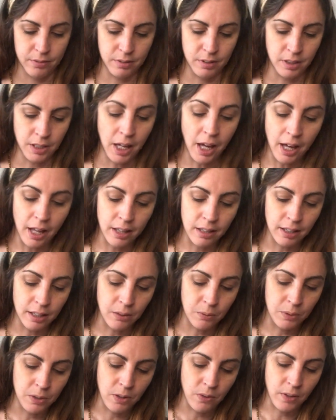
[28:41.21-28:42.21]
Yeah,
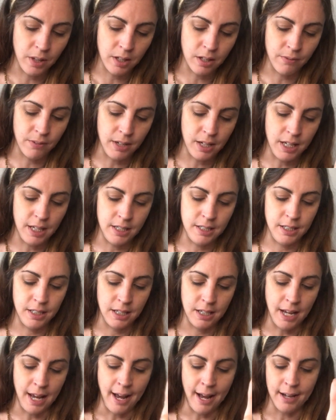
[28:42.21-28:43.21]
like when you think of an
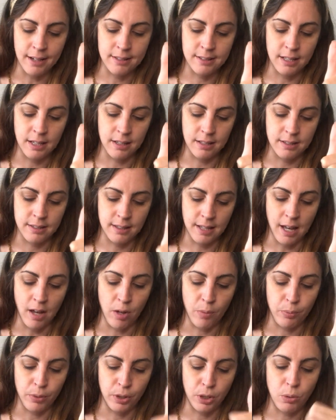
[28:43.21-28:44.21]
Indian axing a
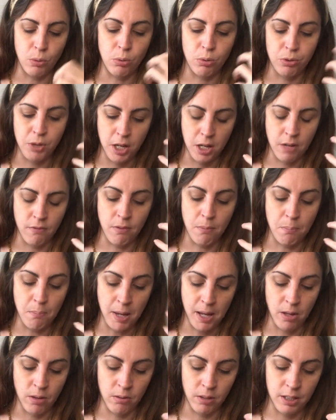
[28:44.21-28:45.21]
scalp, like you think of a
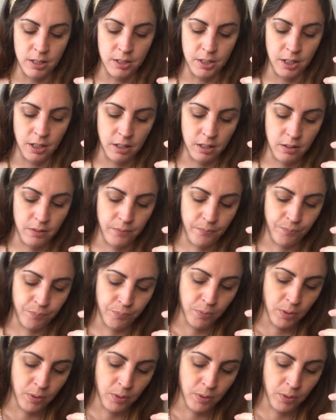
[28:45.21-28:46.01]
male Indian.